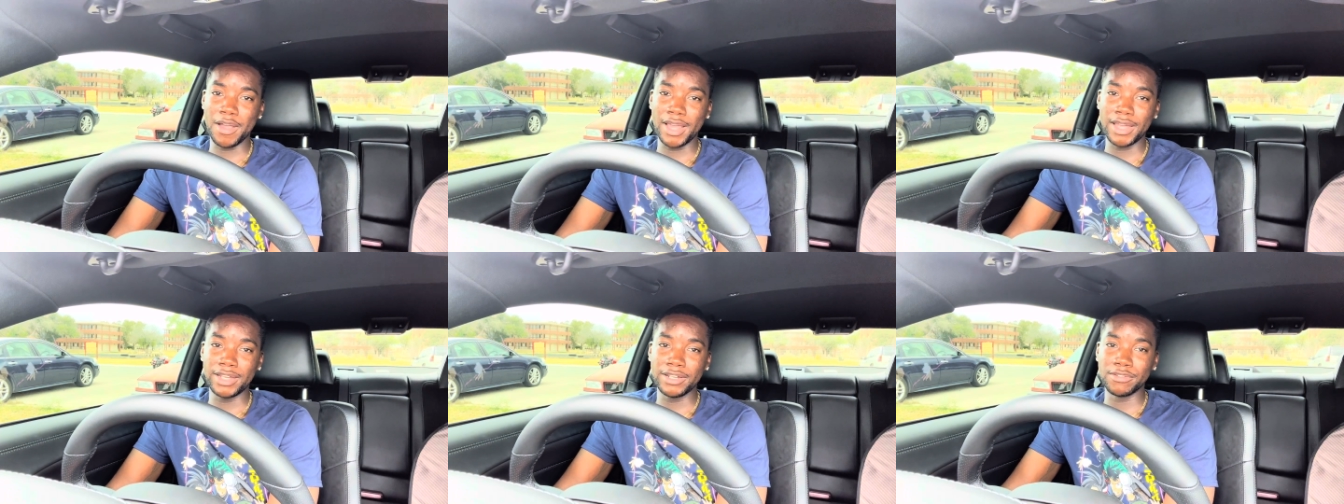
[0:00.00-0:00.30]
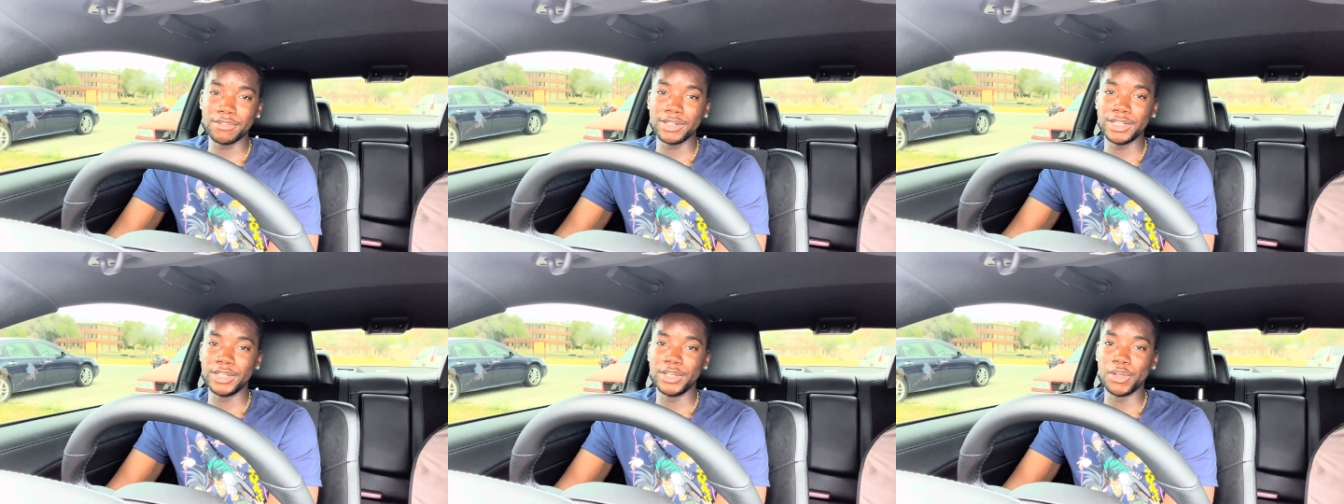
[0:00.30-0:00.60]
I
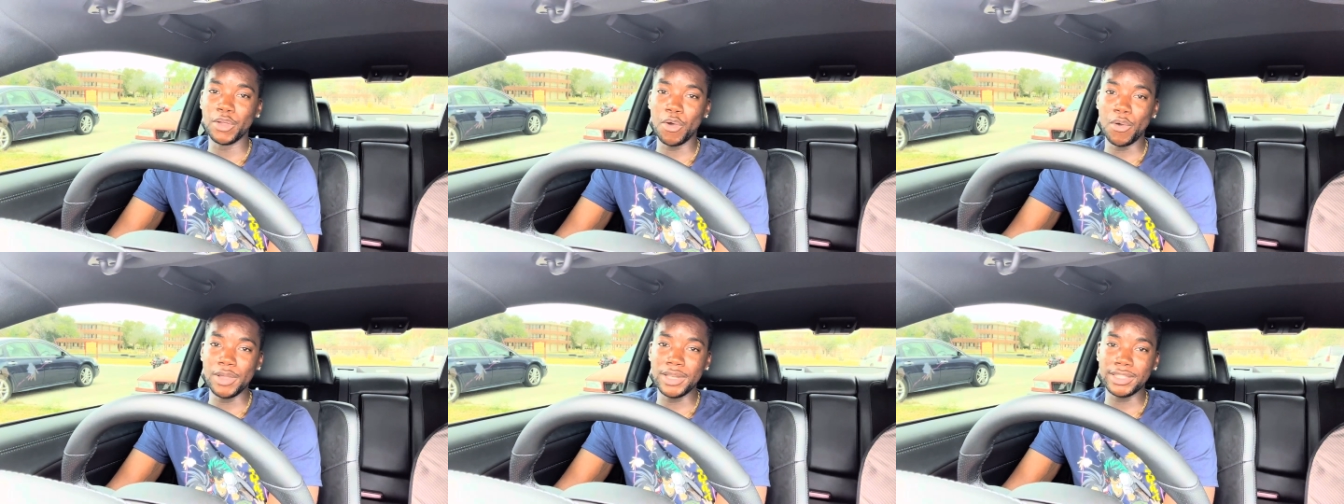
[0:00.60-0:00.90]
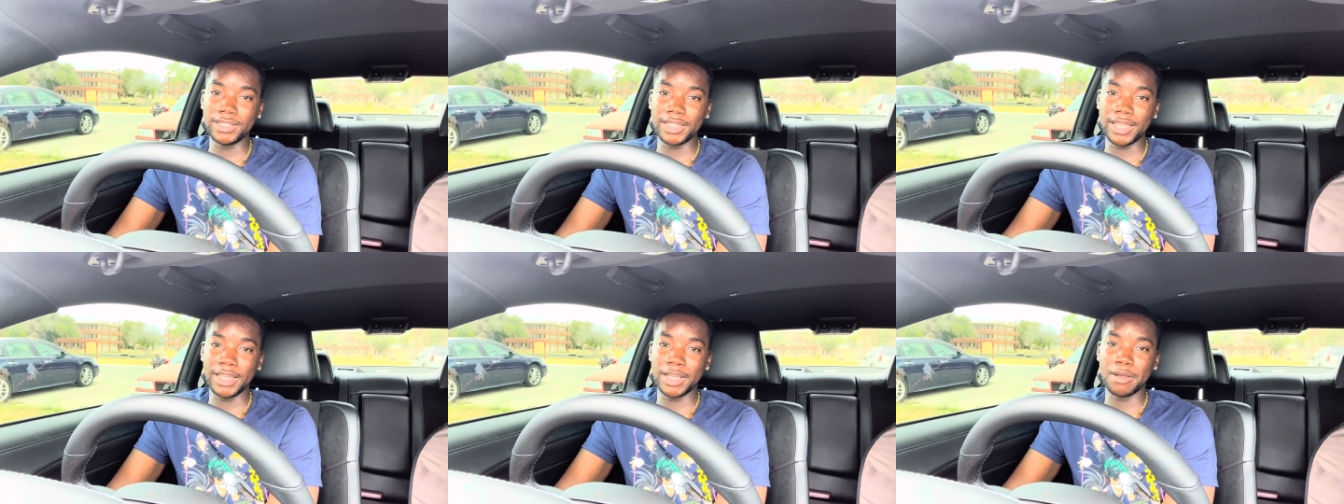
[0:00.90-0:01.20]
didn't really know
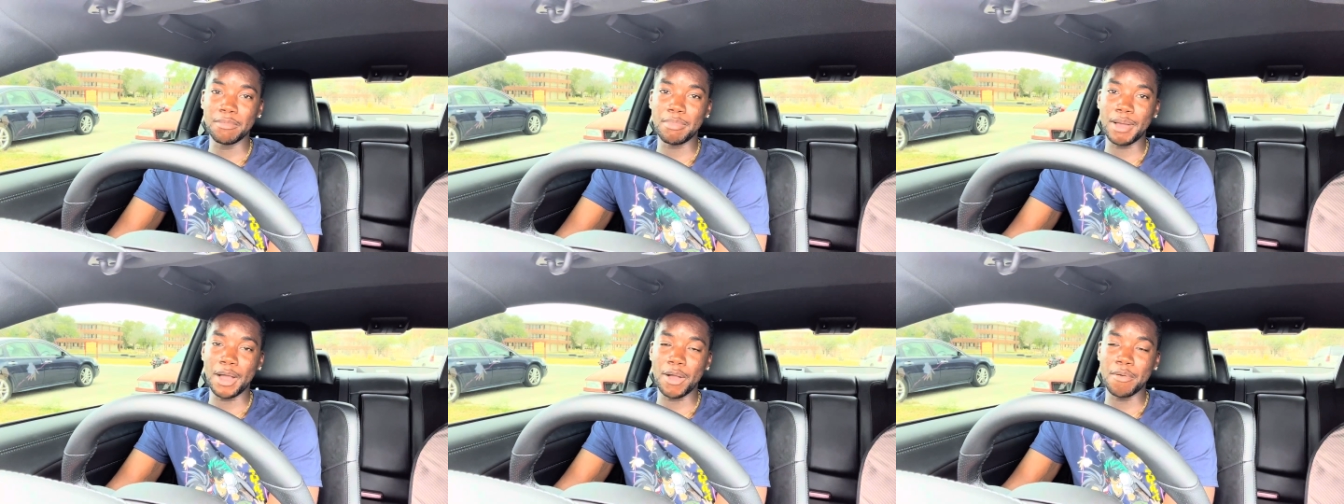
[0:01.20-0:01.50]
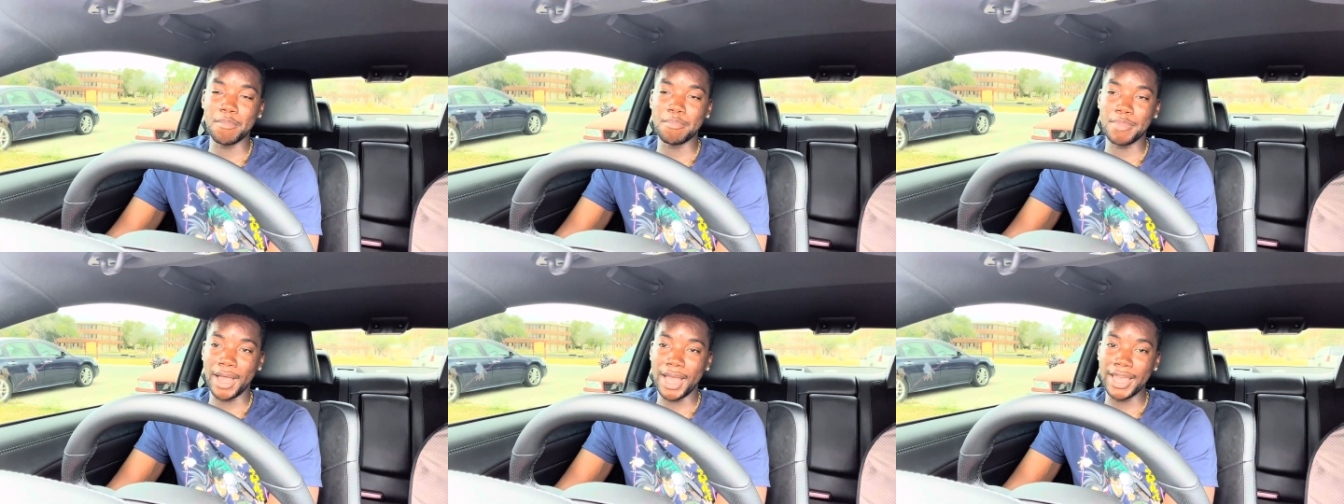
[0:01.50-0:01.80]
anything
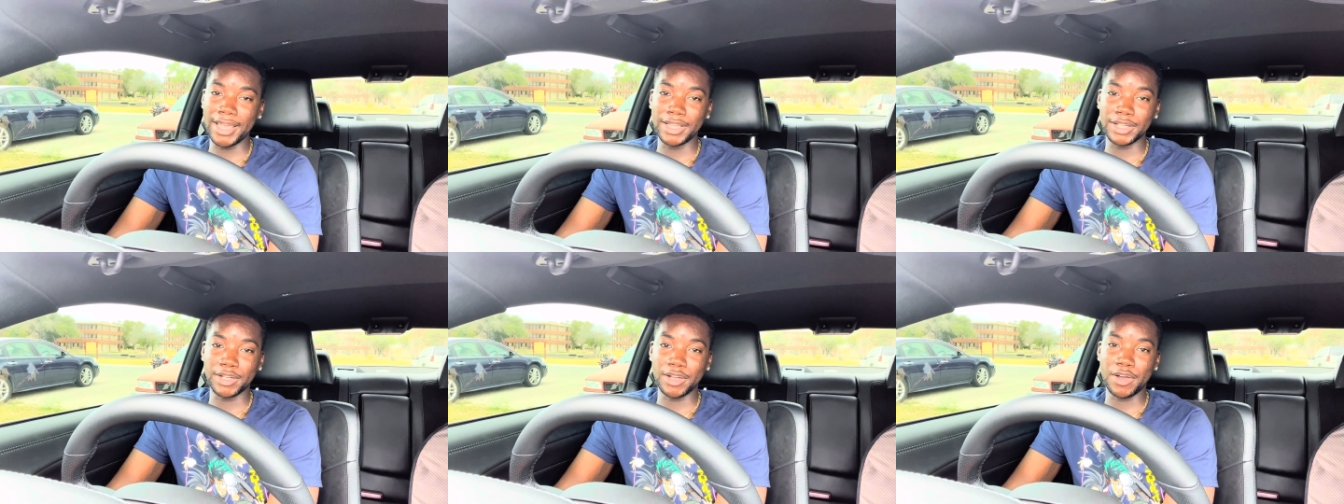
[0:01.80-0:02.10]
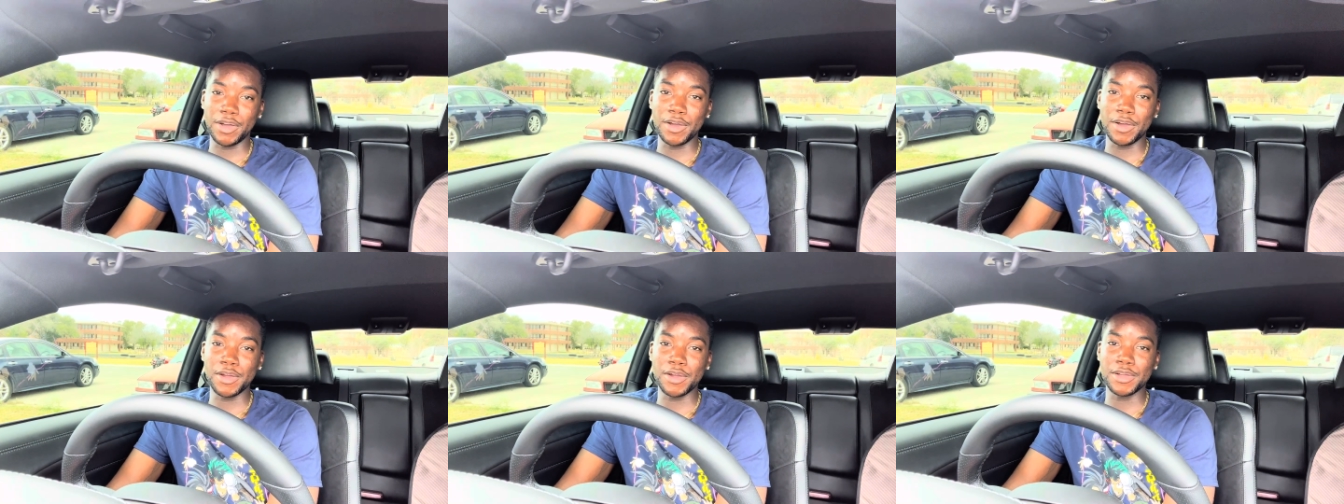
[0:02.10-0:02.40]
about buying
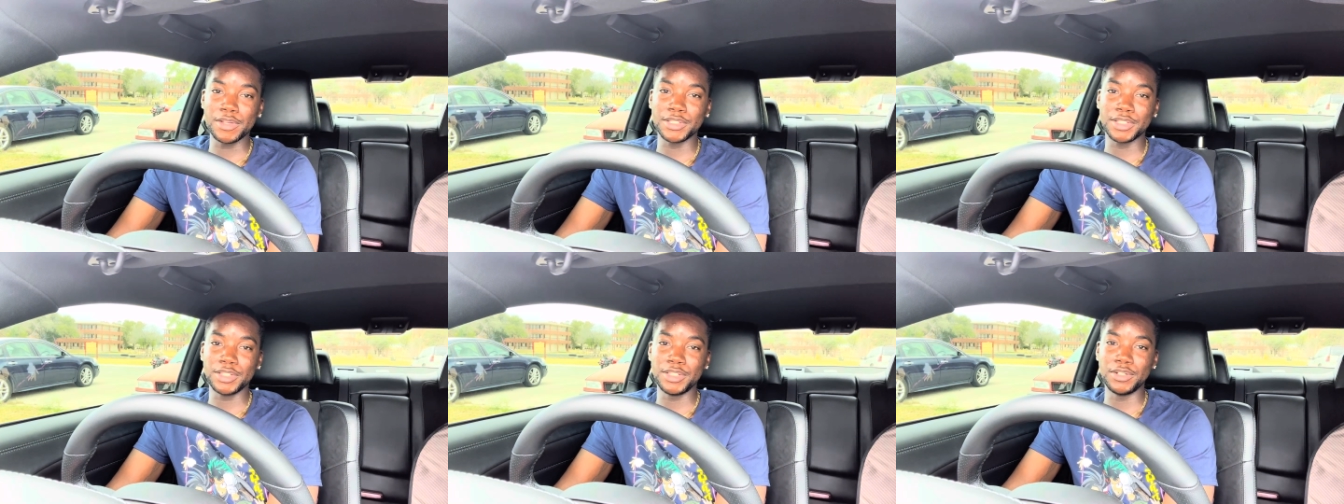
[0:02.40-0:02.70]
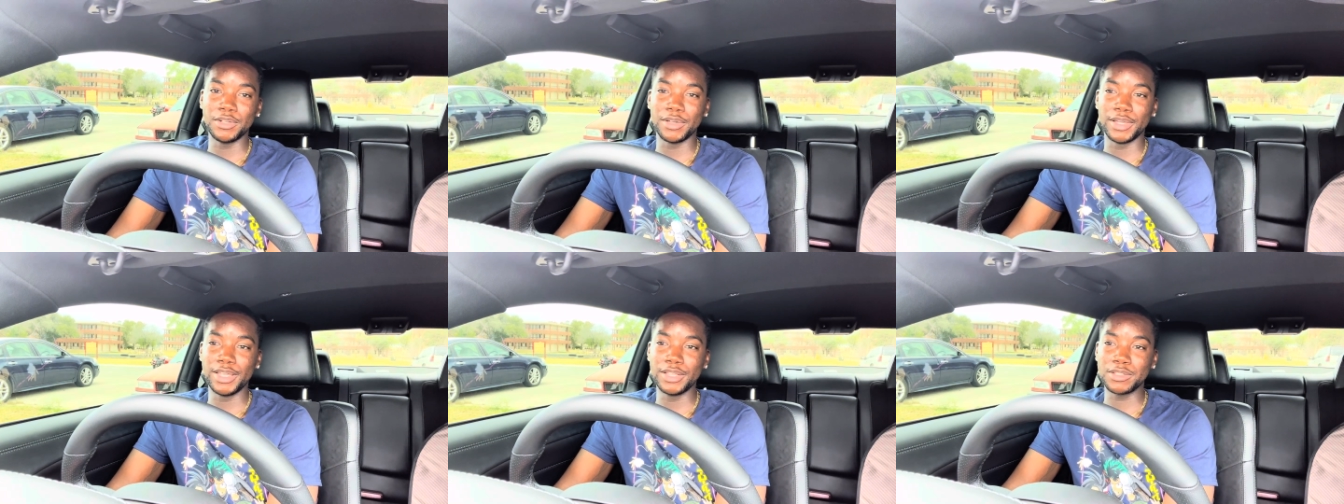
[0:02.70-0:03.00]
cars and you
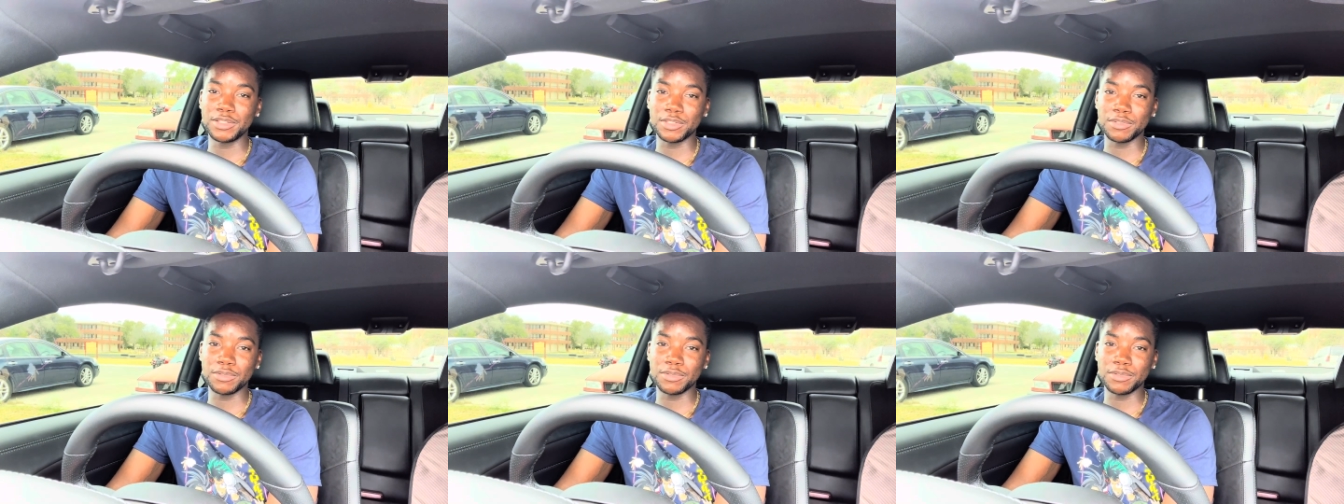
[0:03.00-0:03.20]
know interest